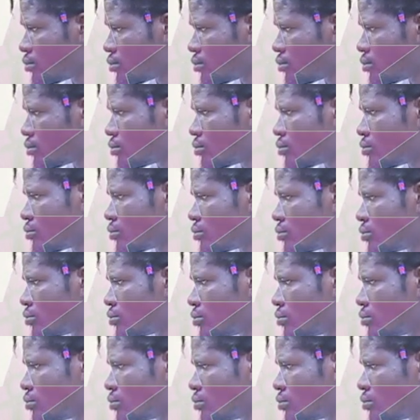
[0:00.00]

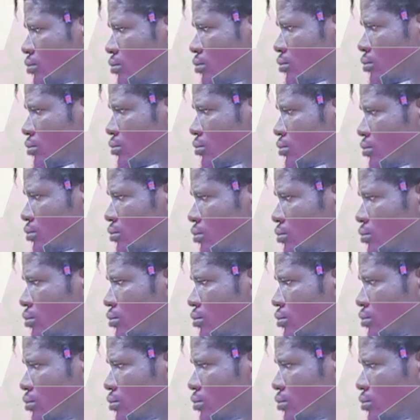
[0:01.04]

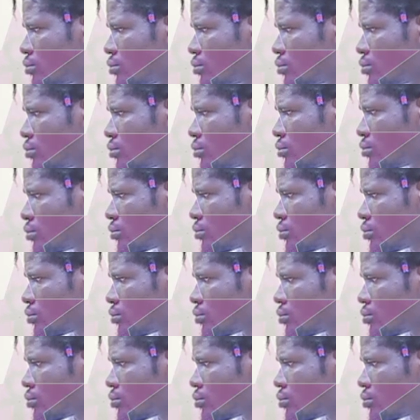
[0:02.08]
(silent)